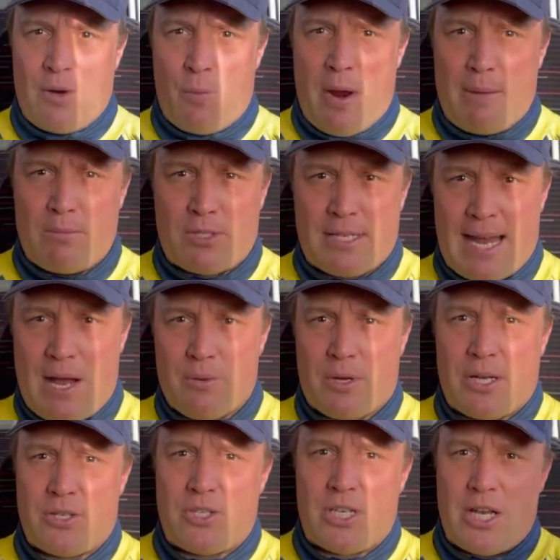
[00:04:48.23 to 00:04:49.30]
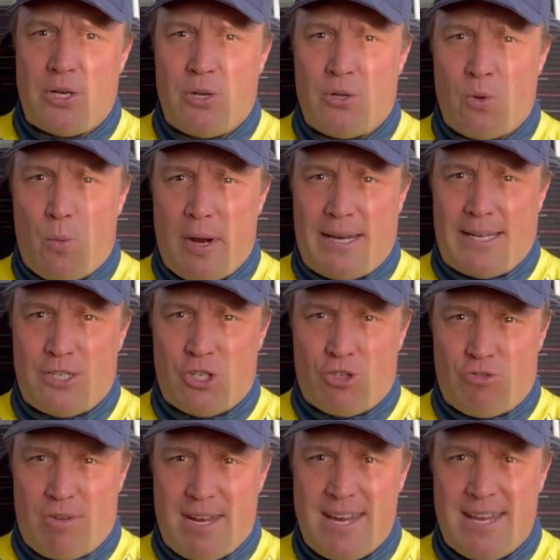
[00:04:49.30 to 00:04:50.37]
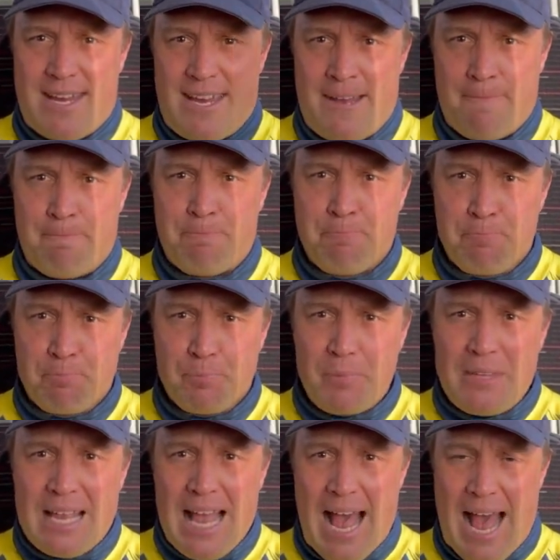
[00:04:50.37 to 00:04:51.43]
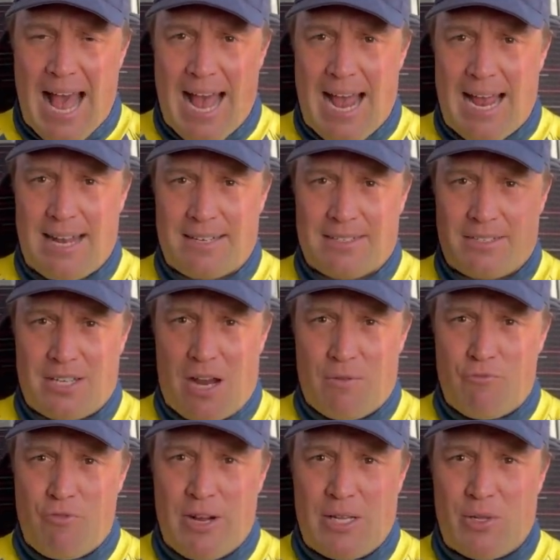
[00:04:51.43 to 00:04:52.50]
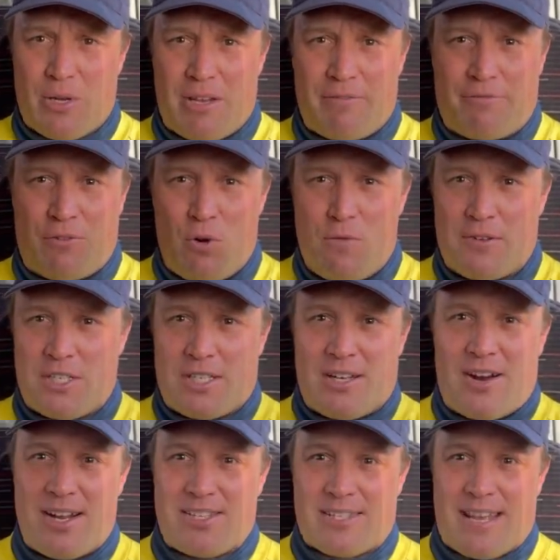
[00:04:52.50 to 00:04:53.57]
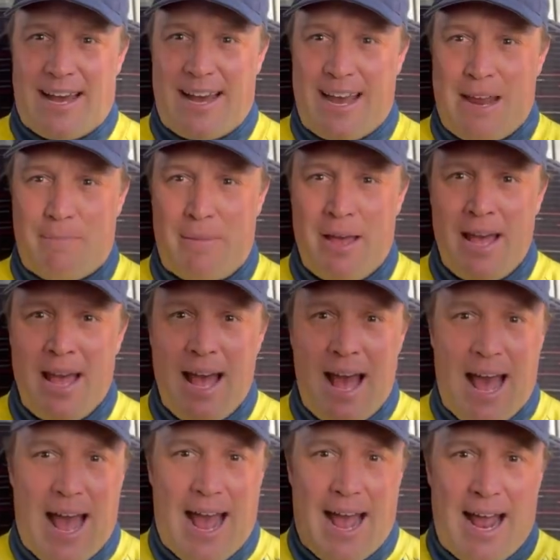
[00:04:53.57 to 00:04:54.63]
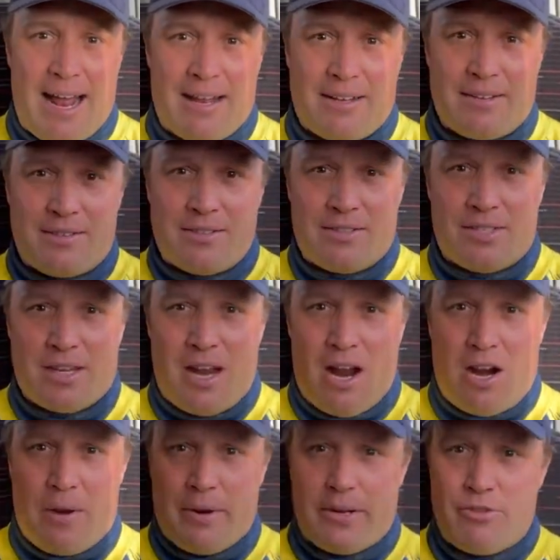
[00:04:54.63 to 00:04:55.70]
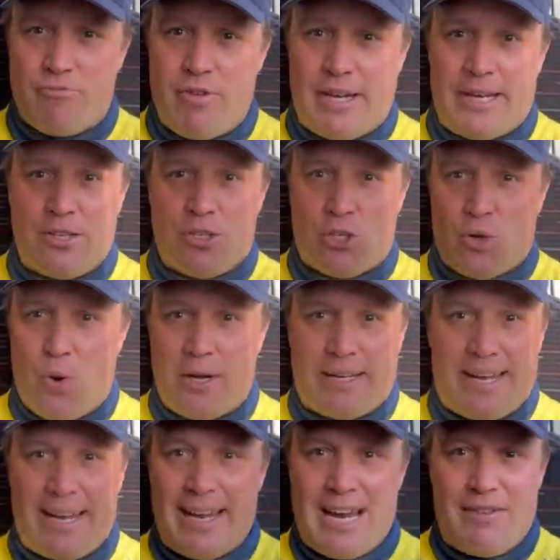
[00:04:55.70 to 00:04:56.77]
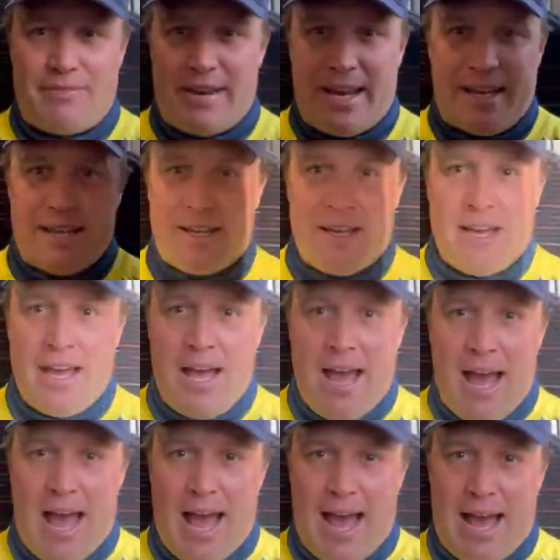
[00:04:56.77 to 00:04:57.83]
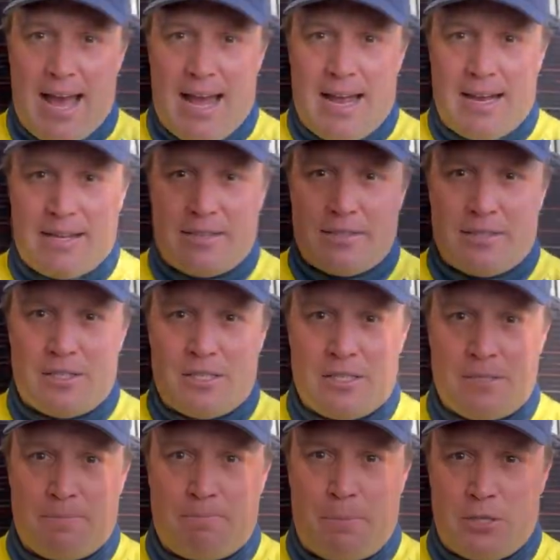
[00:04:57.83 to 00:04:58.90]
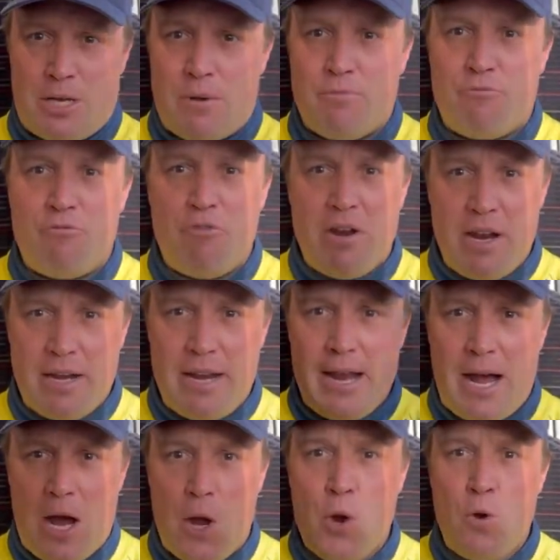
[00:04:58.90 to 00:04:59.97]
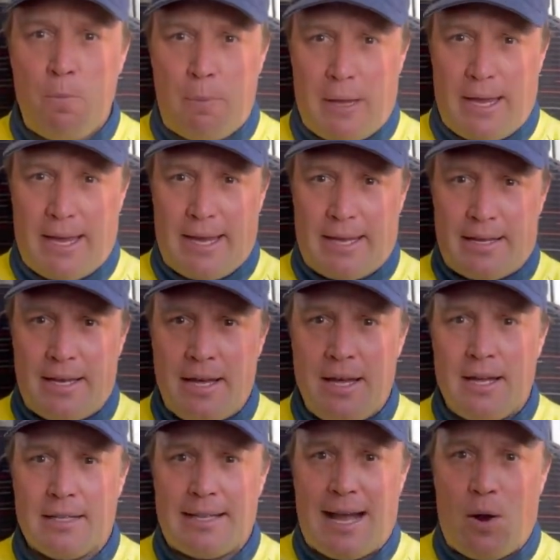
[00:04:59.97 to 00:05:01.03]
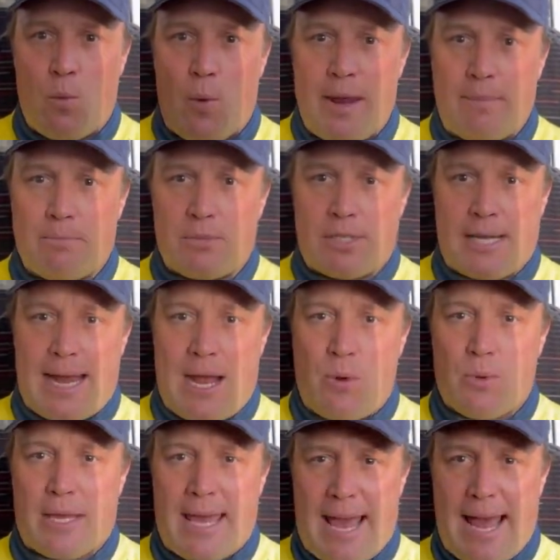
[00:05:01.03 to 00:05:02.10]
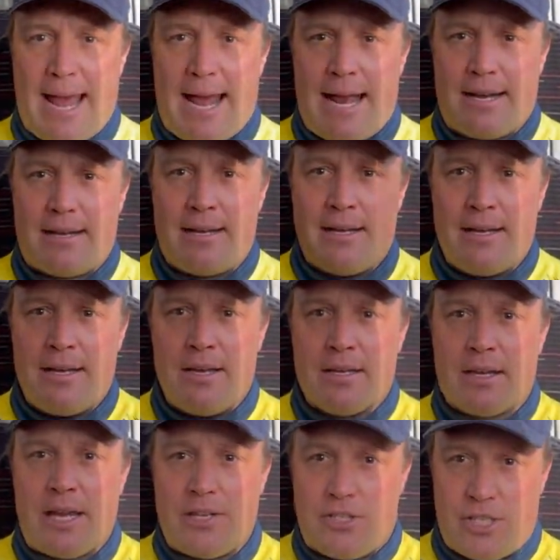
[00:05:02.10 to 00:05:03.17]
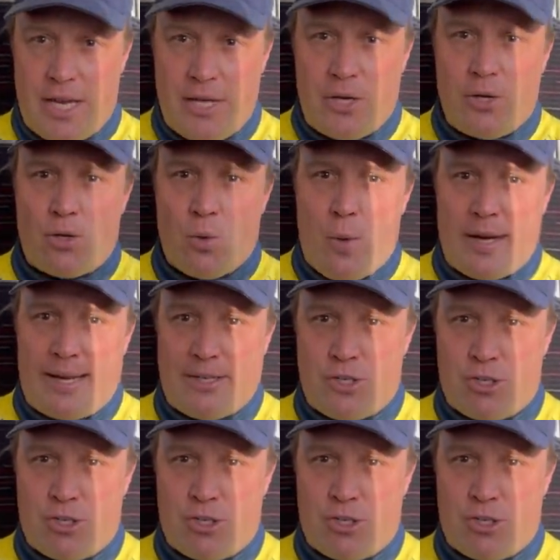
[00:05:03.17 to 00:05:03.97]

Witham Town continue the winning streak. And I'm really looking forward to tonight's game, and I'm going to really enjoy the evening. But I'm really hoping that Witham Town can continue the winning